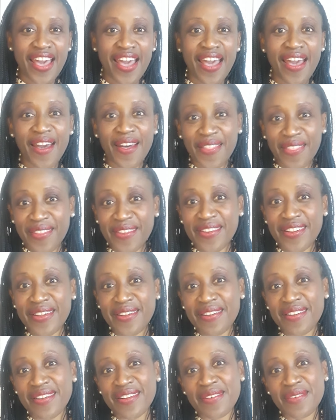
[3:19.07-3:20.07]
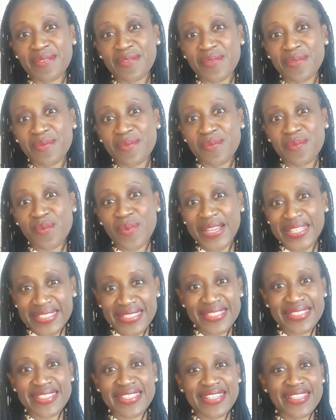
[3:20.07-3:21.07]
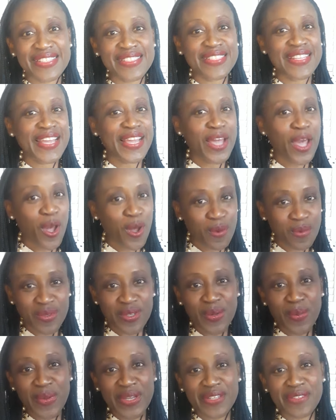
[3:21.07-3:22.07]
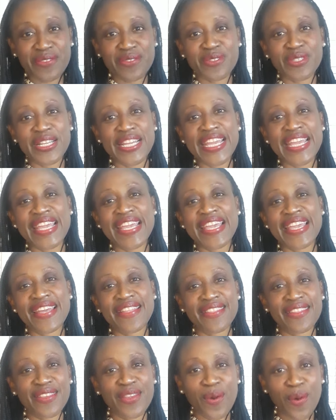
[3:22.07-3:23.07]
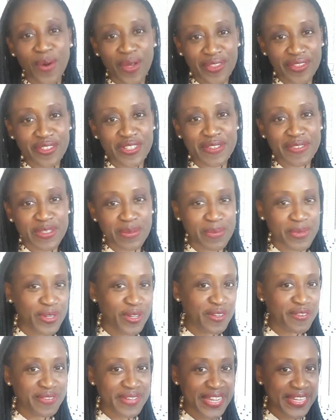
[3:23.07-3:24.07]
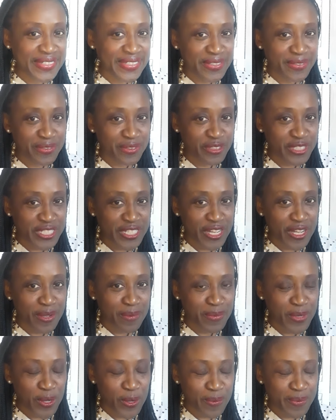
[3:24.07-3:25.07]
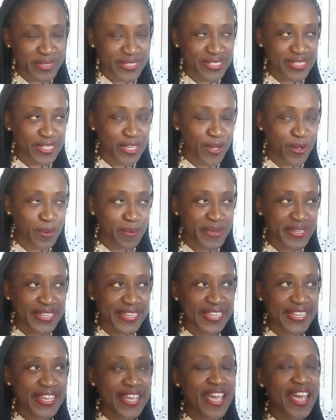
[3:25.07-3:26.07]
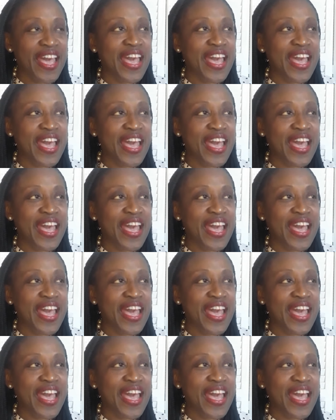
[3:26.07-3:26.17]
other witnesses like Oprah Winfrey and the author of the book Finding Freedom, Omid Scobie,